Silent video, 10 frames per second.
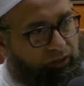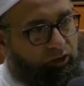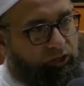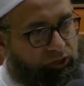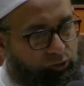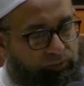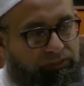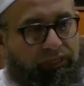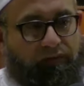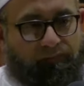All
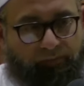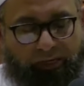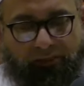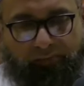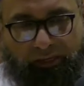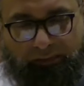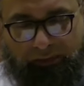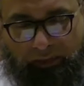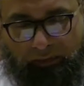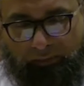humans came from Adam alayhi
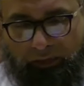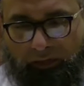salam.